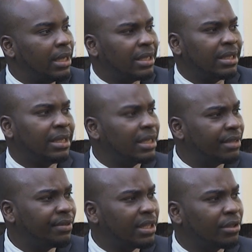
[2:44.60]
and then you're
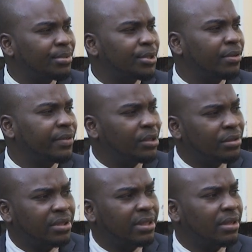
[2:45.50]
given an option of a
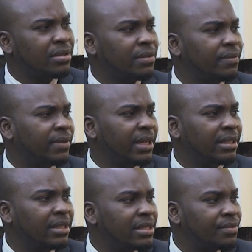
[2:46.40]
100,000
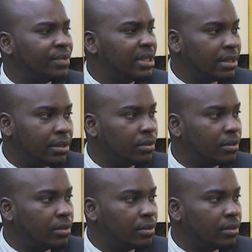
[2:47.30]
fine. Really? It's ridiculous